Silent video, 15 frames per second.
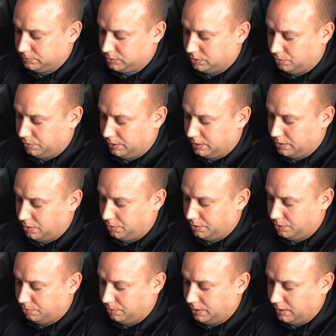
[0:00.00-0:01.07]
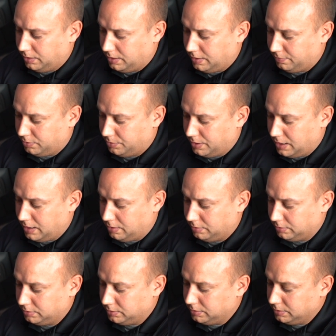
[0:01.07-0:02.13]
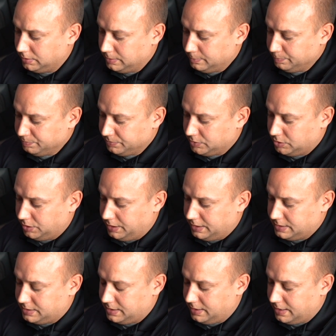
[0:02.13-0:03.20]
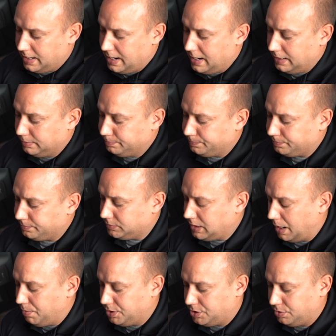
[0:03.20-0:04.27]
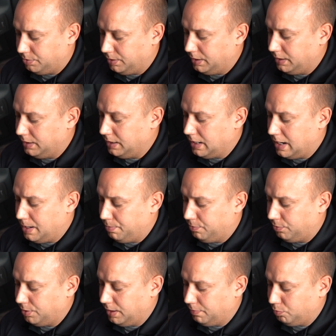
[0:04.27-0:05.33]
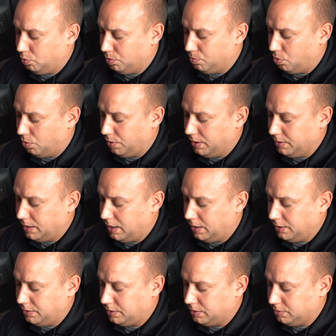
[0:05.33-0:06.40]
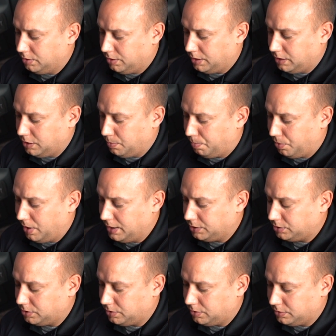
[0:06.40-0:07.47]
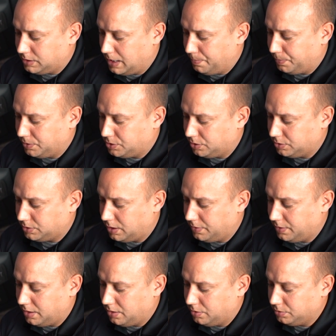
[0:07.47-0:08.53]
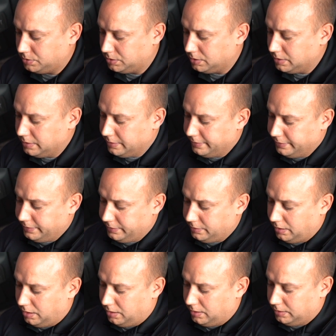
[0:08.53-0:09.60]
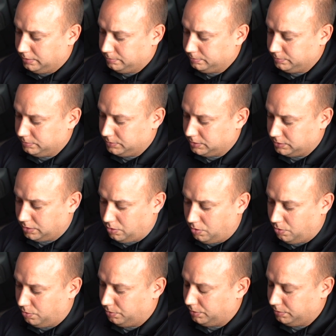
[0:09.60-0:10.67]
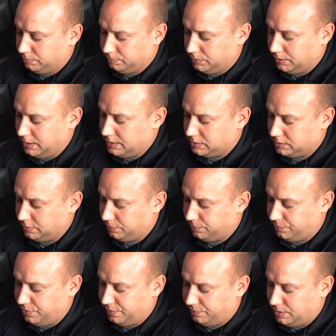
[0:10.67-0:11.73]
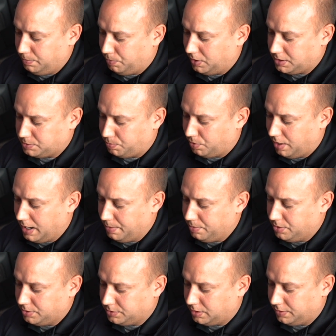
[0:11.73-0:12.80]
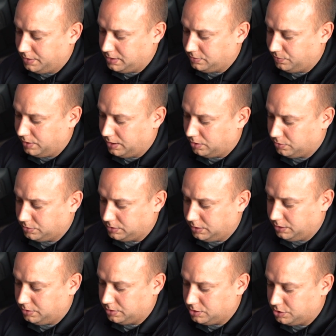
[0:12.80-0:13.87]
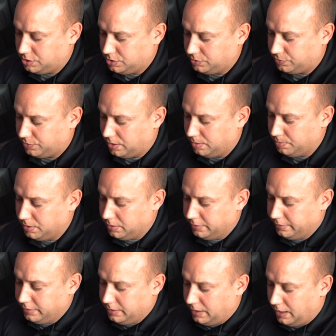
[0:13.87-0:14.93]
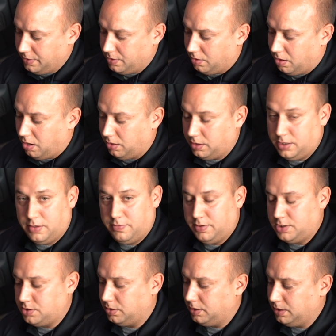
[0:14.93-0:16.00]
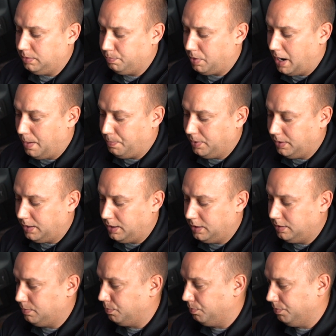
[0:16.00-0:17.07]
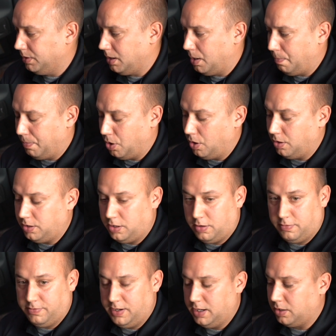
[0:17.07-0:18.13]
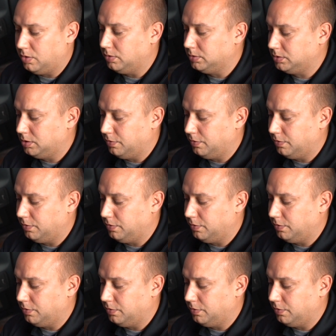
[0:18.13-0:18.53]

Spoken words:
So we can go to urea level now. So you can see that, how much urea you got before you have to put more in there. You can look at your pressure, your temperatures on those. There's a whole list of 50 plus parameters on these vehicles that you can choose from. And they're all individually populated per your vehicle.